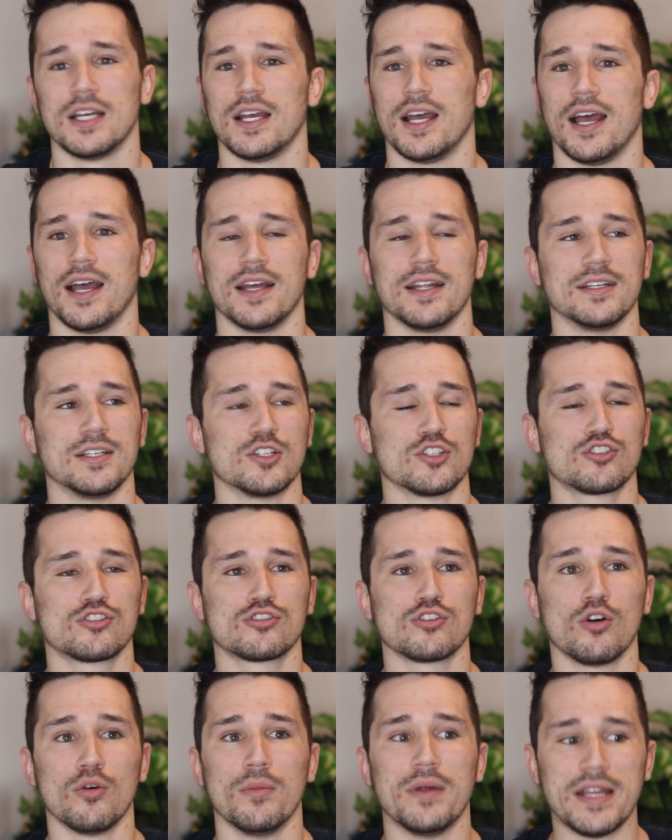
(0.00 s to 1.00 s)
and
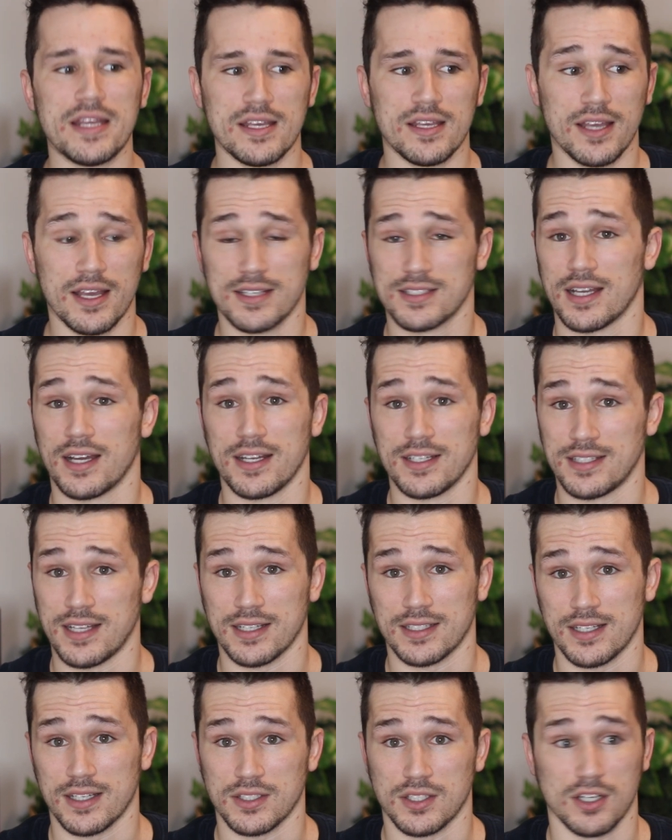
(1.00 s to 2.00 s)
so many exciting
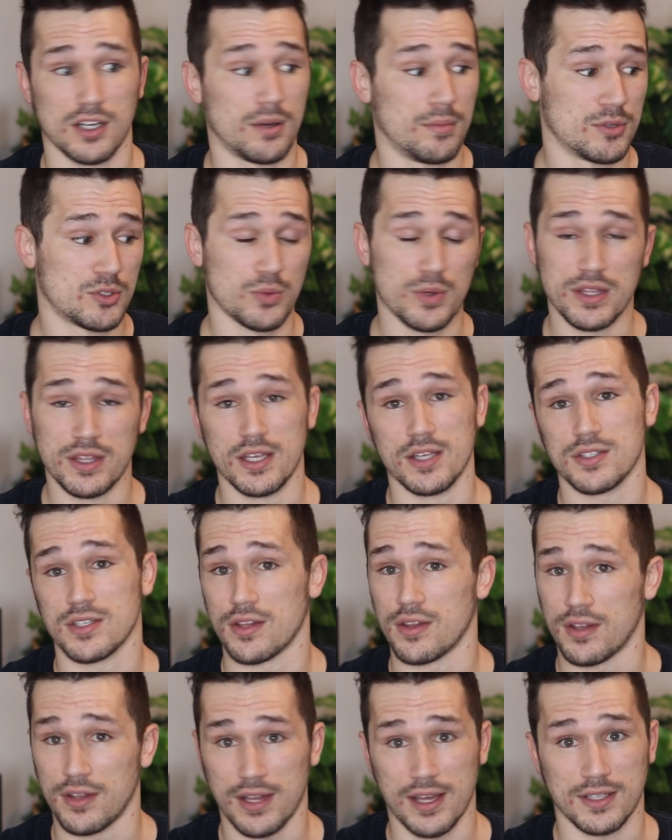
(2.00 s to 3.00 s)
deck techs to come between this
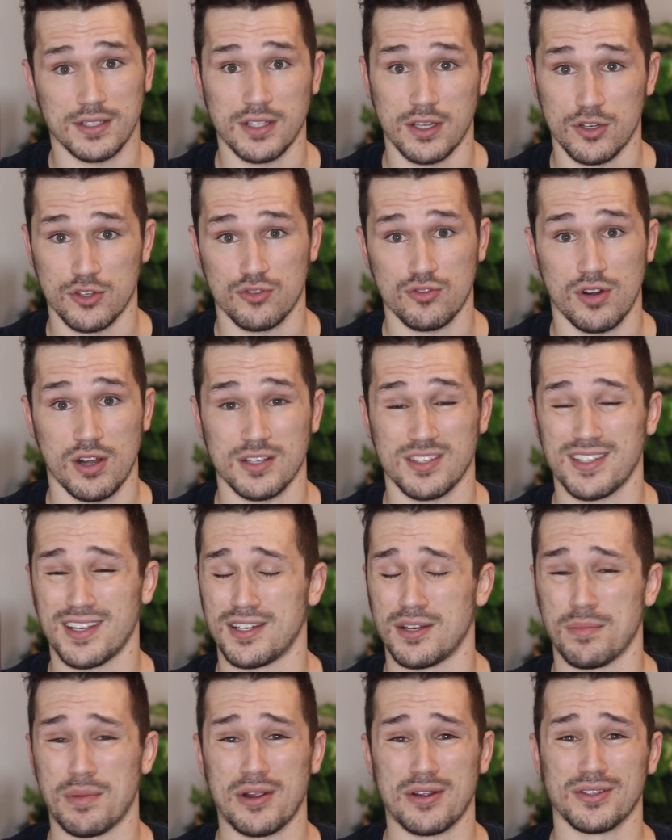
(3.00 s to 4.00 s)
and the next Innistrad set.
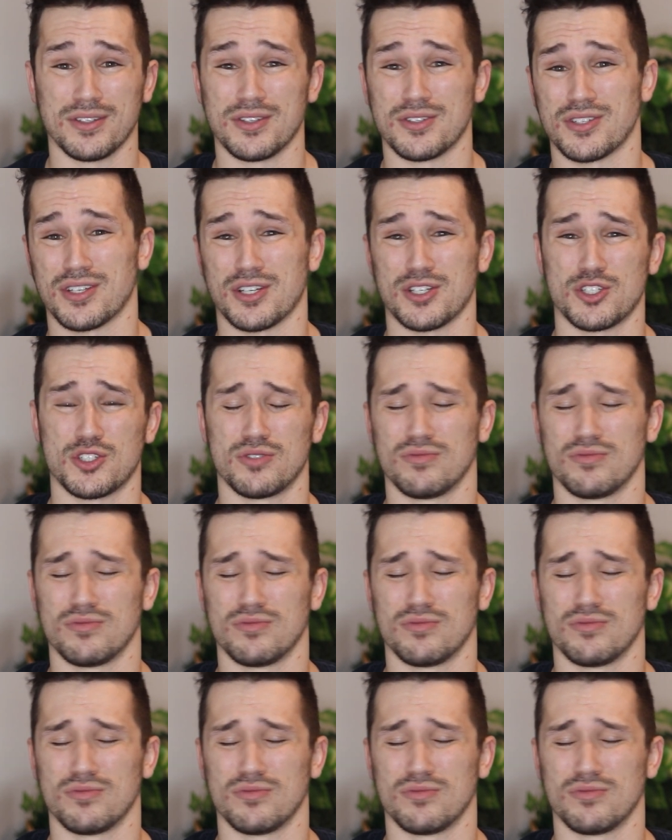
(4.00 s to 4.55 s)
And apparently there's like